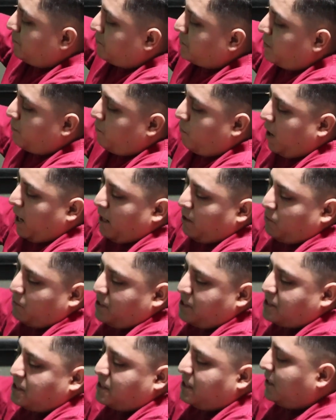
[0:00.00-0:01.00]
my
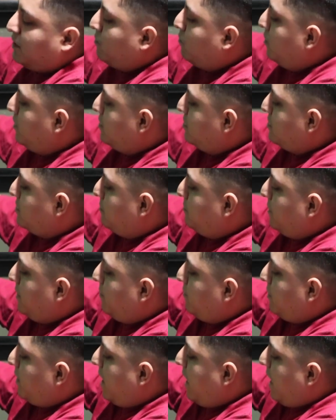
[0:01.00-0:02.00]
reasoning was to be
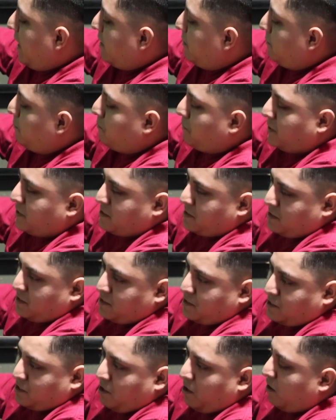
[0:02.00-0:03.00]
able to add a
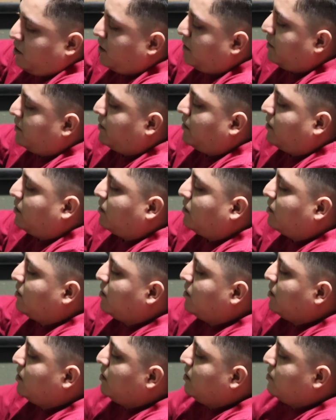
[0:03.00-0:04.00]
business card in there.
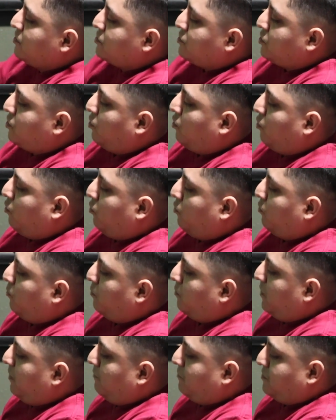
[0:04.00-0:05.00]
So
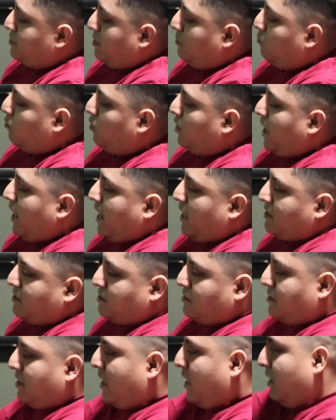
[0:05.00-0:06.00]
if someone
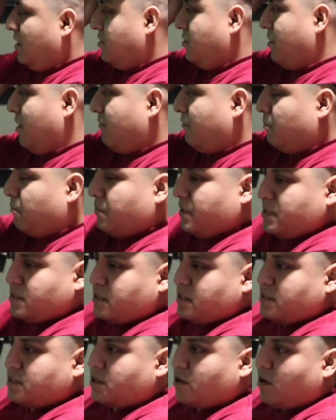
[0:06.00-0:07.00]
asked, hey, do you have a
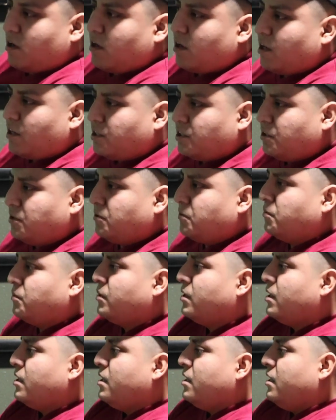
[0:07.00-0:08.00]
business card on you?
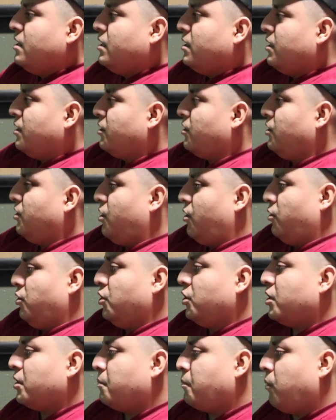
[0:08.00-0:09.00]
You know,
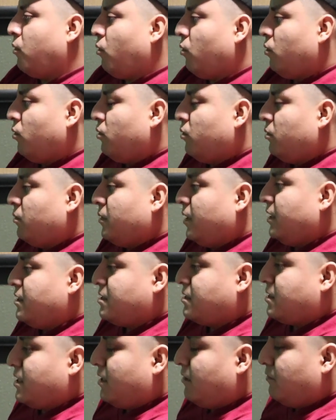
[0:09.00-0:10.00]
you could pull,
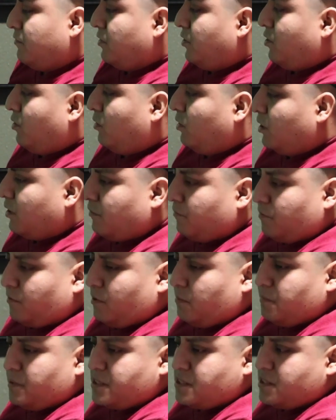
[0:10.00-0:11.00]
instead of, you know, looking for
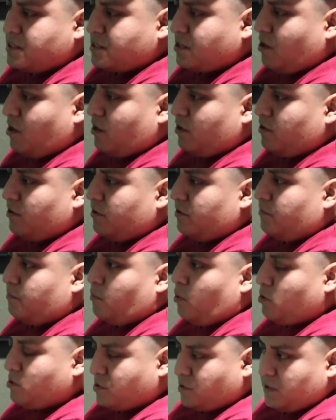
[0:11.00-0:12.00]
a business card, or
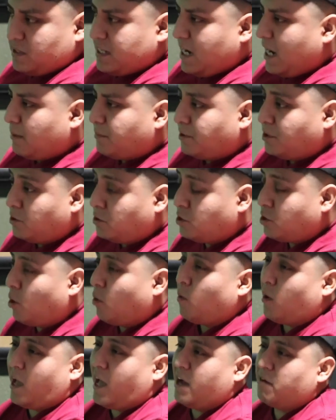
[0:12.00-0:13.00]
most of the time you
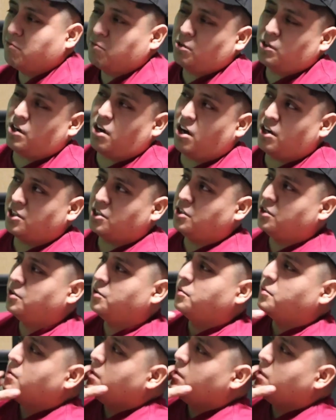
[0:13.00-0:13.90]
don't have one on you,